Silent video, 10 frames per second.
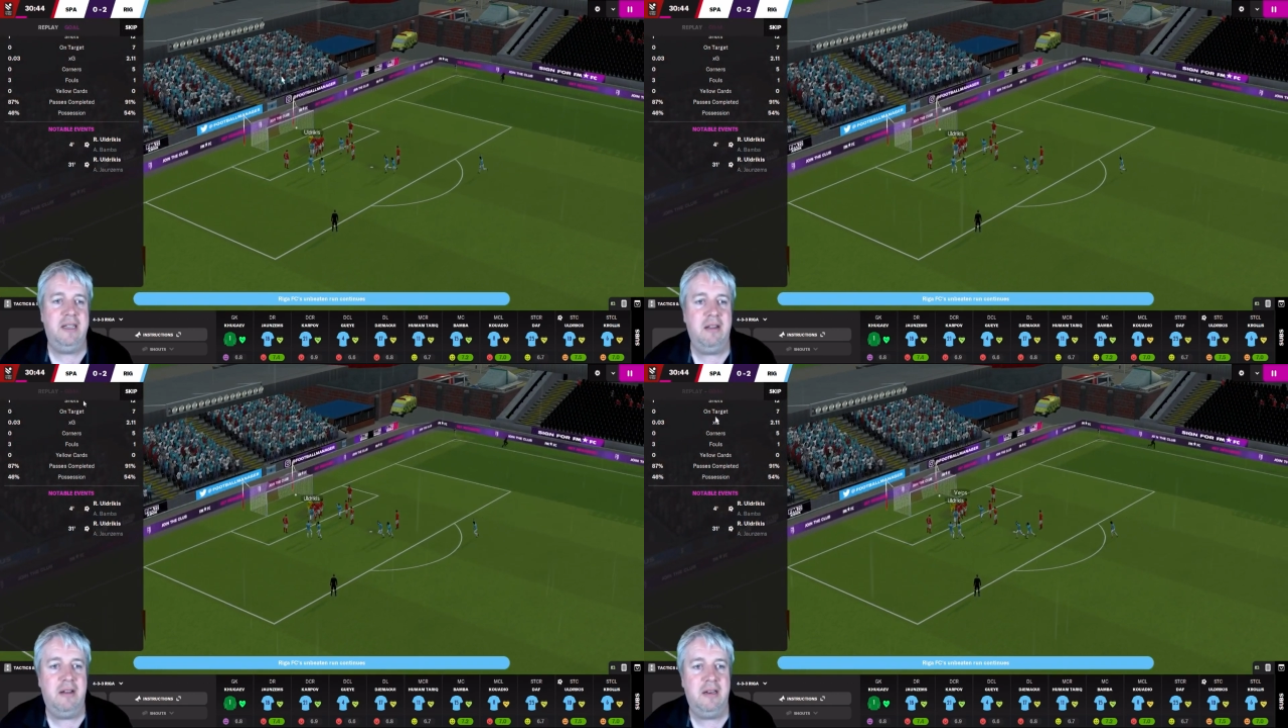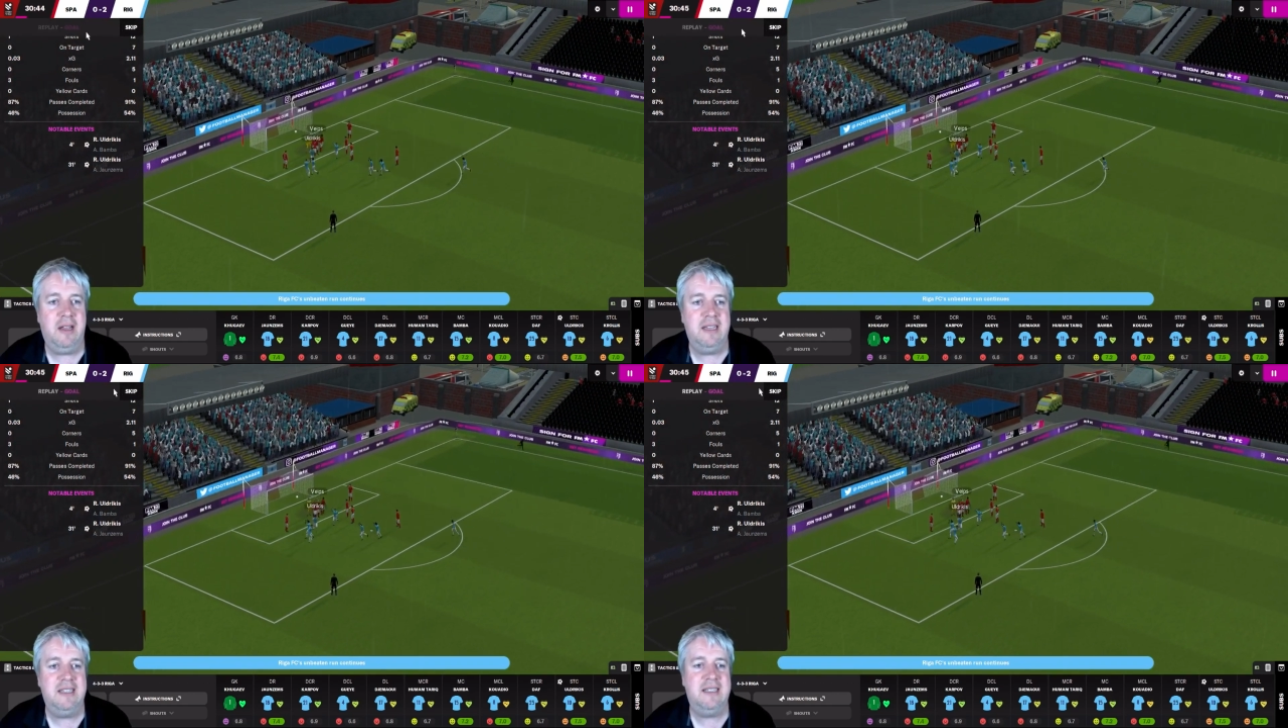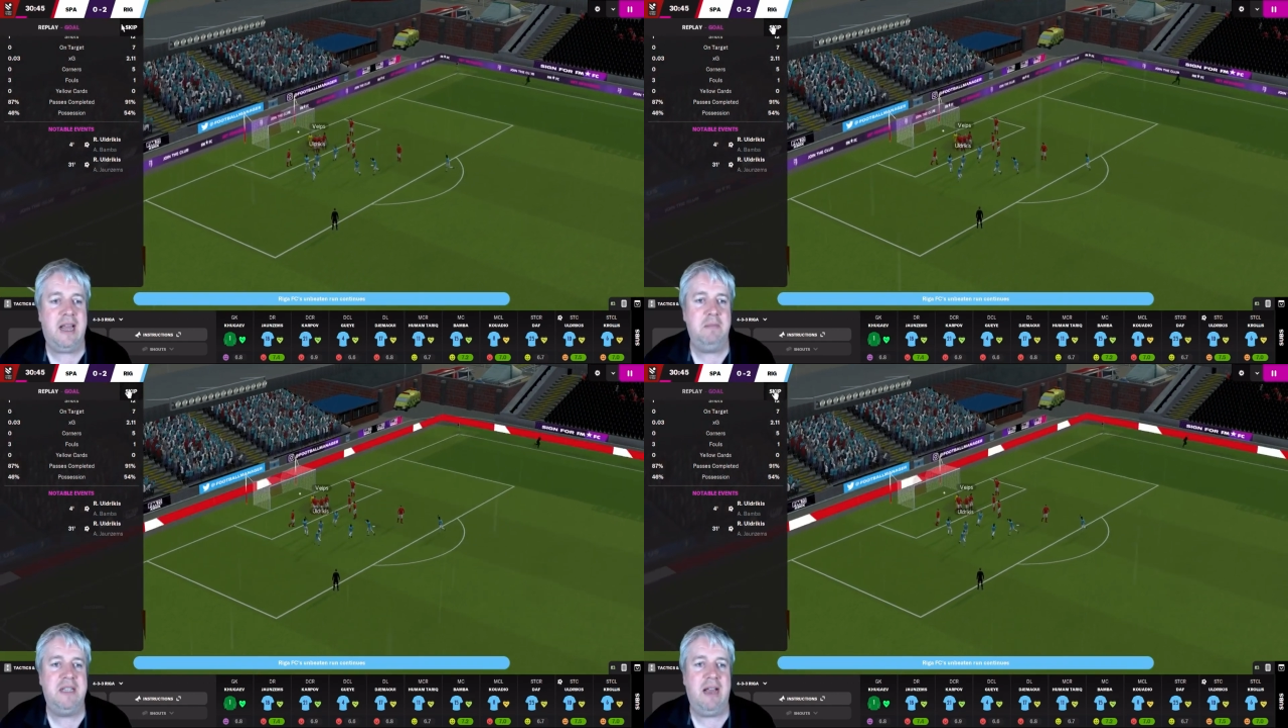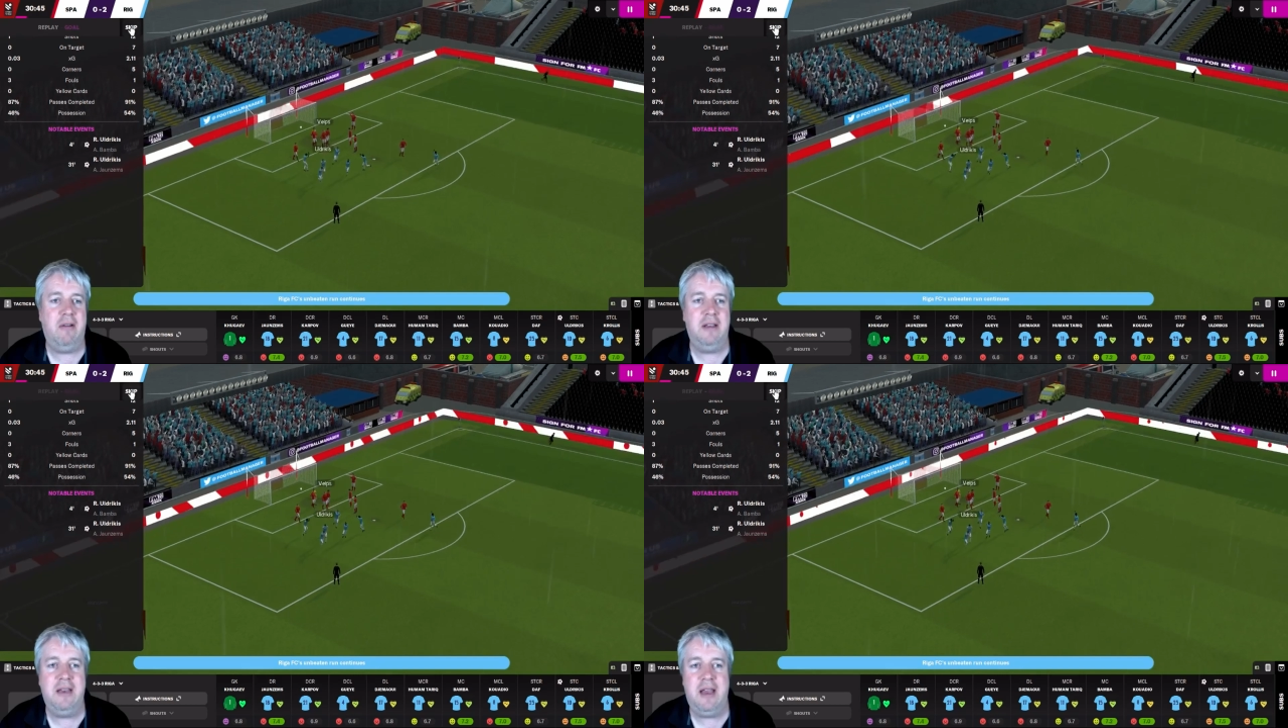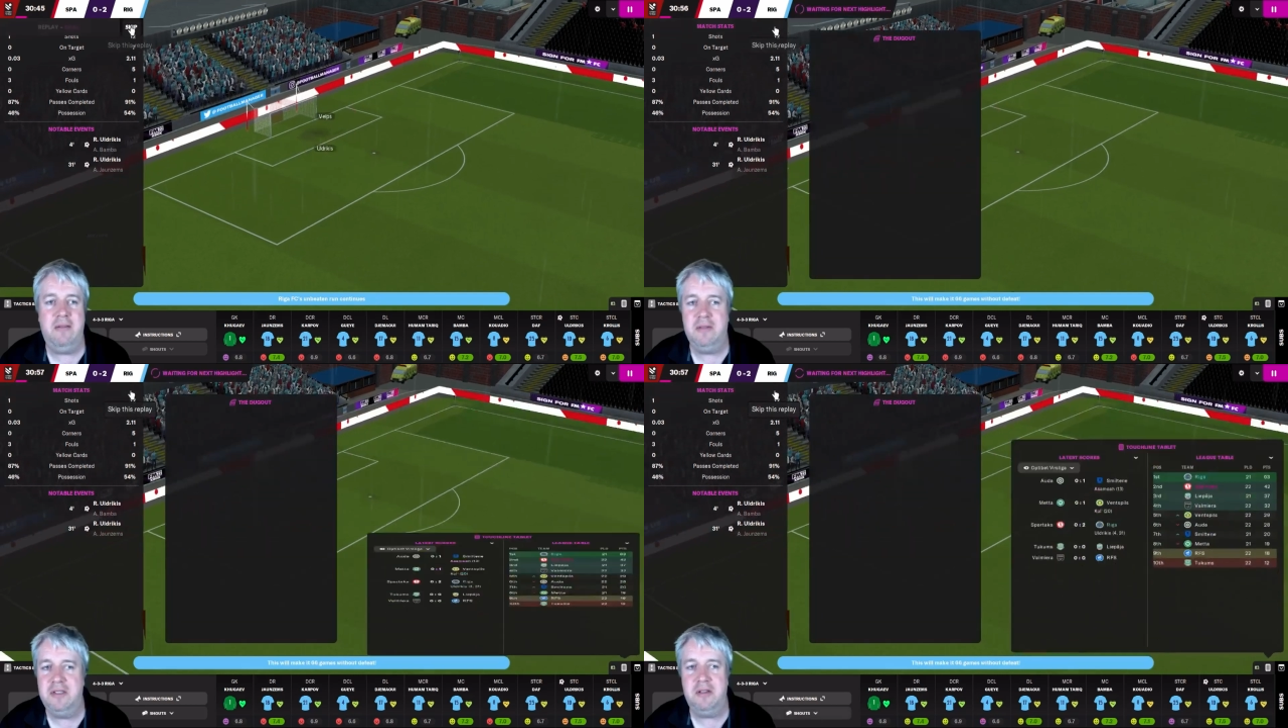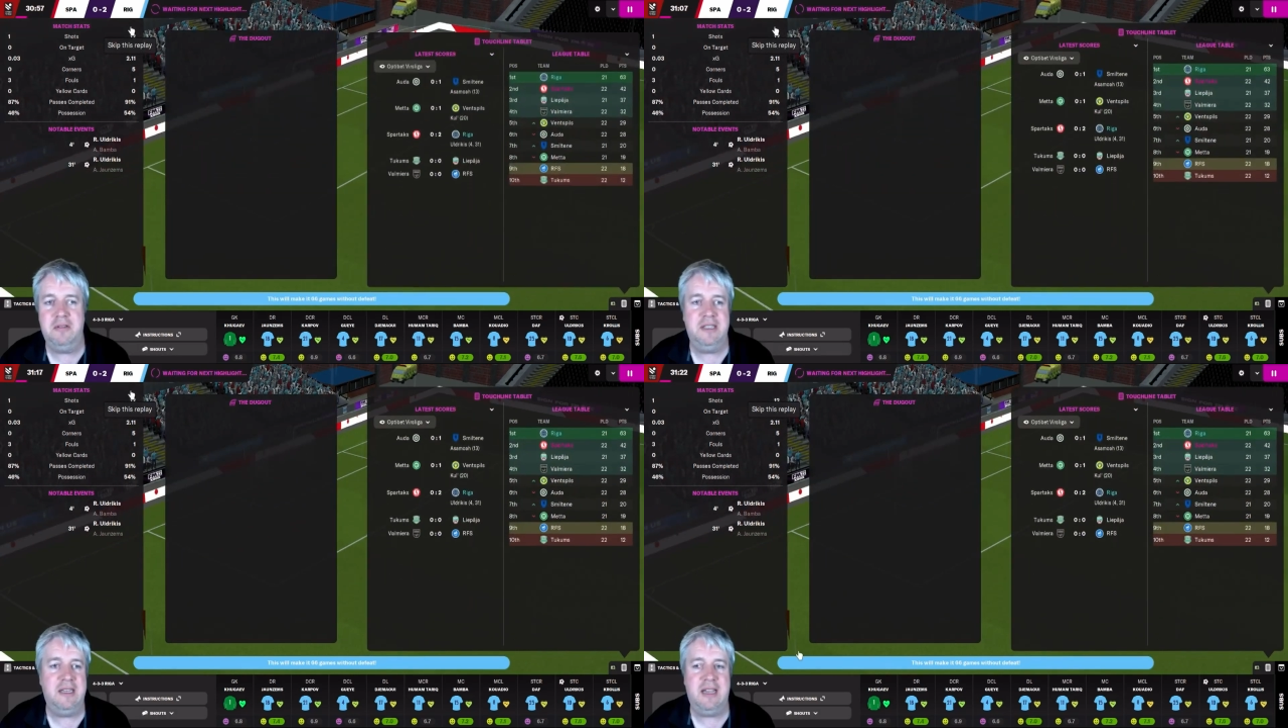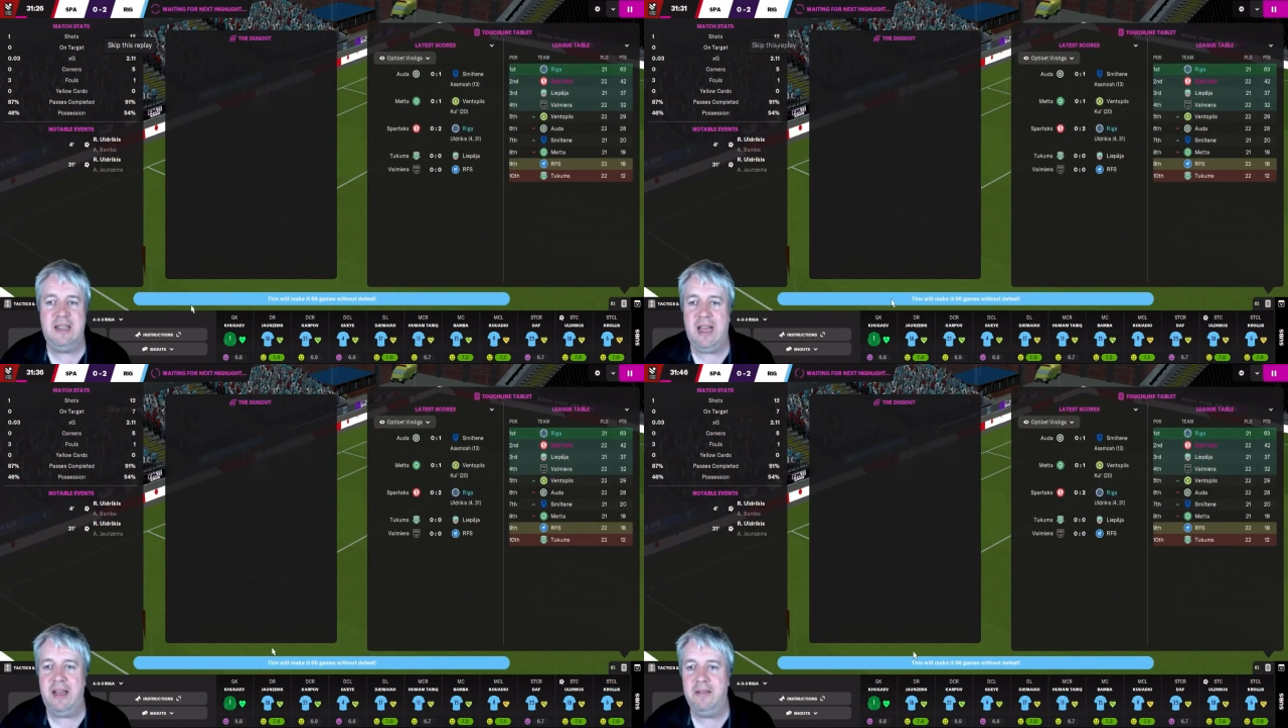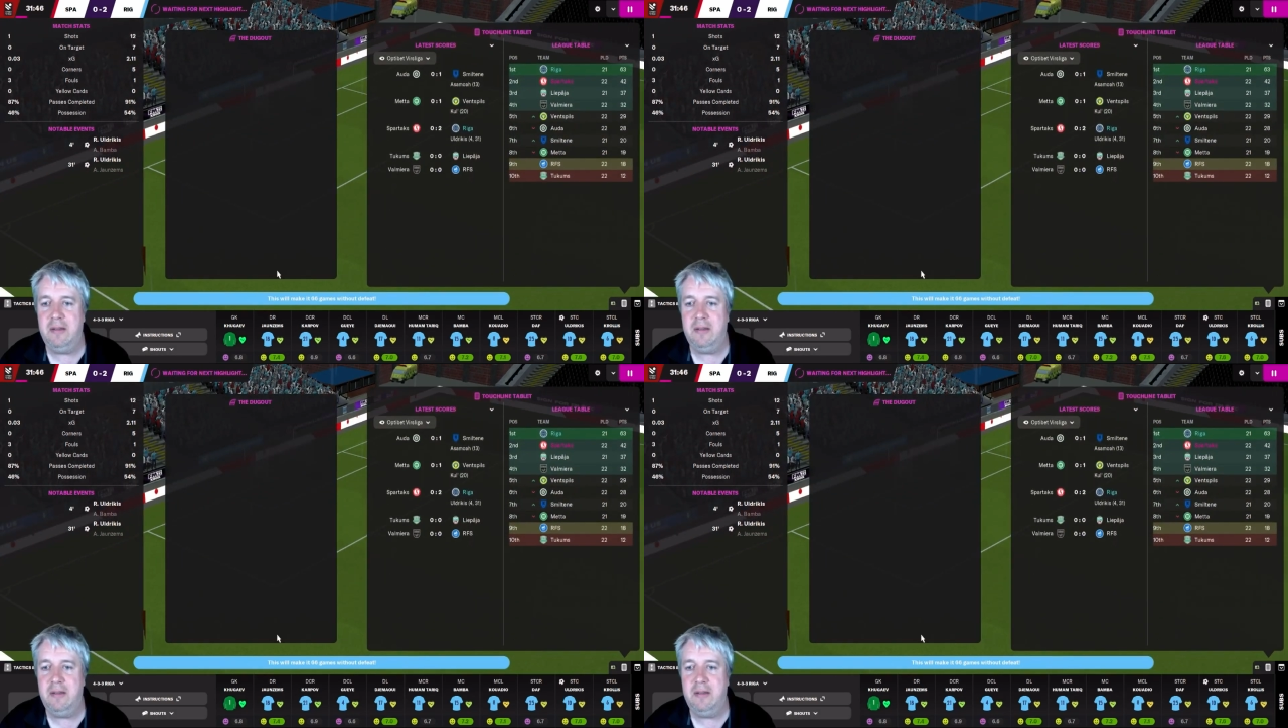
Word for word: He kind of like stepped out, and then as soon as he did that,